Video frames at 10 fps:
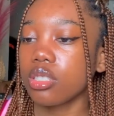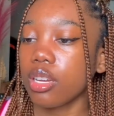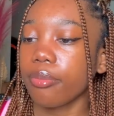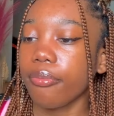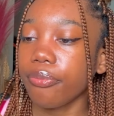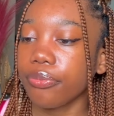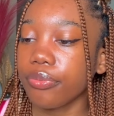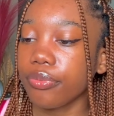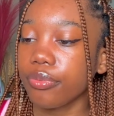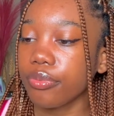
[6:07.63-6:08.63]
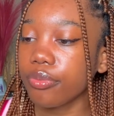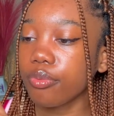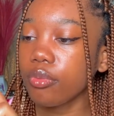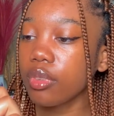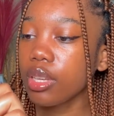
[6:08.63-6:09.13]

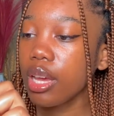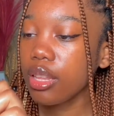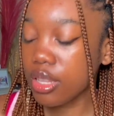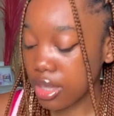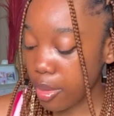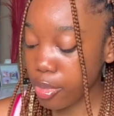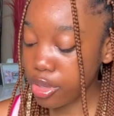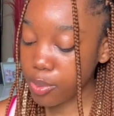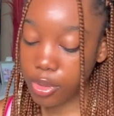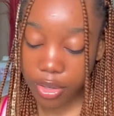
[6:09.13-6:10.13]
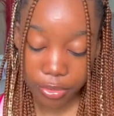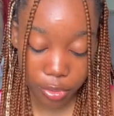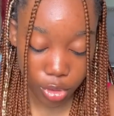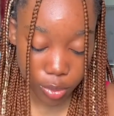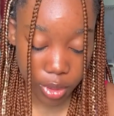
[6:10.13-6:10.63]
yeah, the sample is pretty
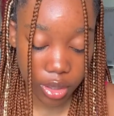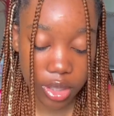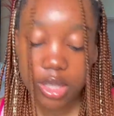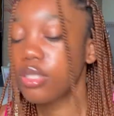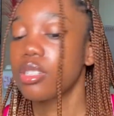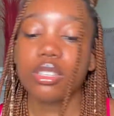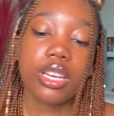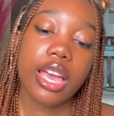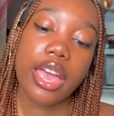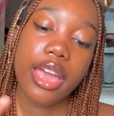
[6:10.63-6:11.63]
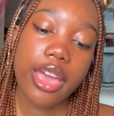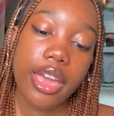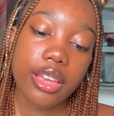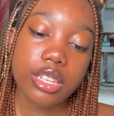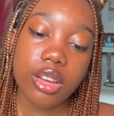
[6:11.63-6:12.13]
full, to be honest.
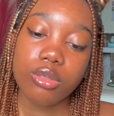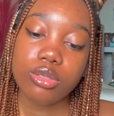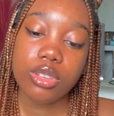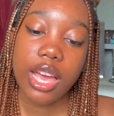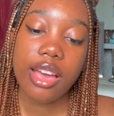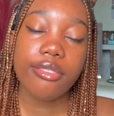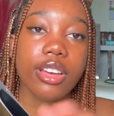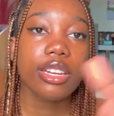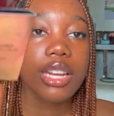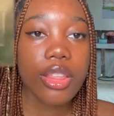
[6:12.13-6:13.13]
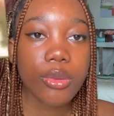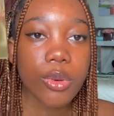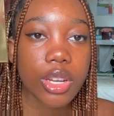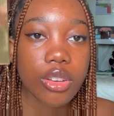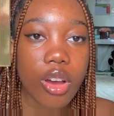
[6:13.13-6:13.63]
And I also have another
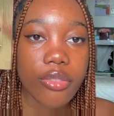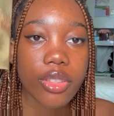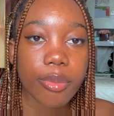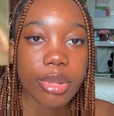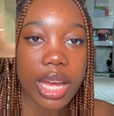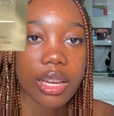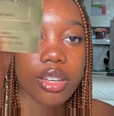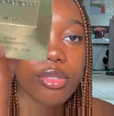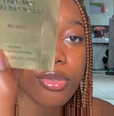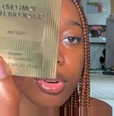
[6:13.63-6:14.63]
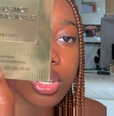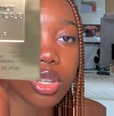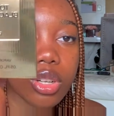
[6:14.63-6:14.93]
one of the Black Orchid.